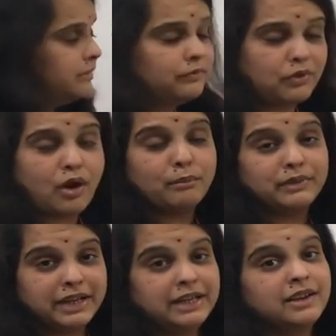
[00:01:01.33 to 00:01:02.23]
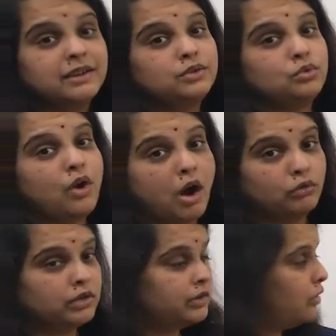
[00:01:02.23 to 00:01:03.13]
from inner to
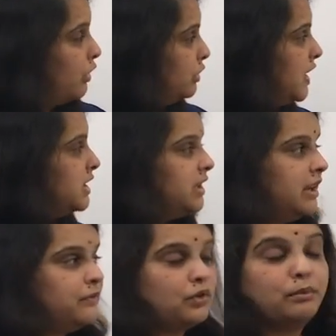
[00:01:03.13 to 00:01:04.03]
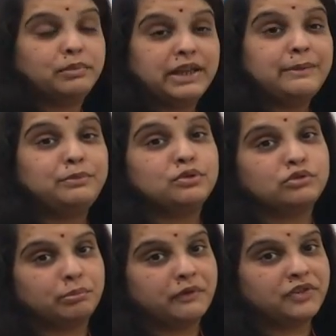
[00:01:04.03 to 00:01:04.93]
outer, or you can say from deep to
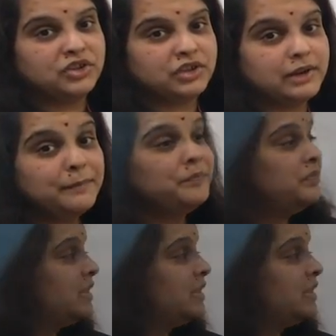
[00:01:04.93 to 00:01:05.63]
superficial.